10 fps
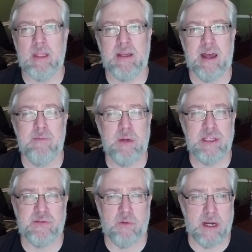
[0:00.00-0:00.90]
kind of
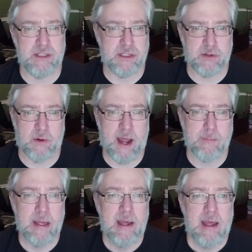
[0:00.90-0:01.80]
piece of racist
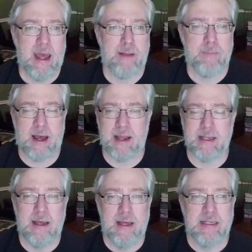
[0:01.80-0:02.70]
crap. And
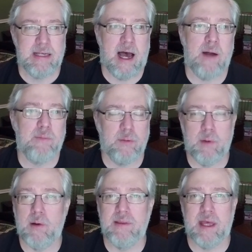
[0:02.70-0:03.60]
by Tom
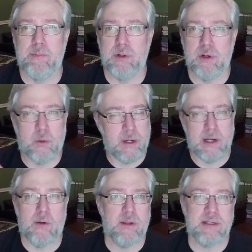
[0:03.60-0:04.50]
promoting that book, we
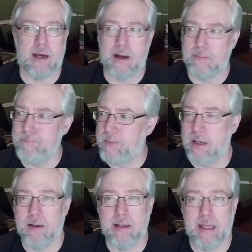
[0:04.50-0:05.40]
know that Tom
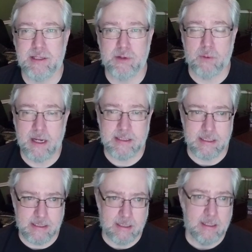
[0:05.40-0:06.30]
is a
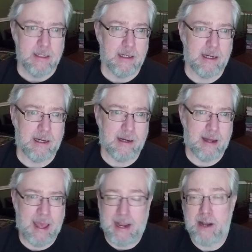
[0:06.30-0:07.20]
racist.
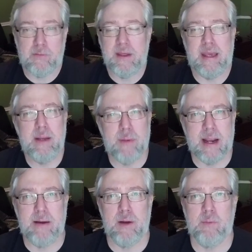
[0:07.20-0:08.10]
And I don't think
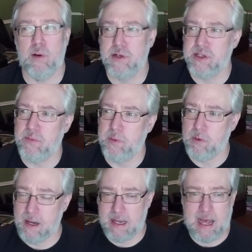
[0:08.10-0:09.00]
anybody emerges from
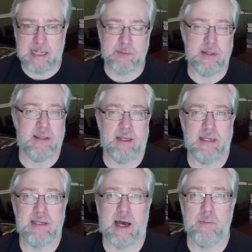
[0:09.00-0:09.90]
Great Gatsby
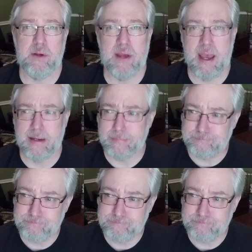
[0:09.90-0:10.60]
thinking Tom Buchanan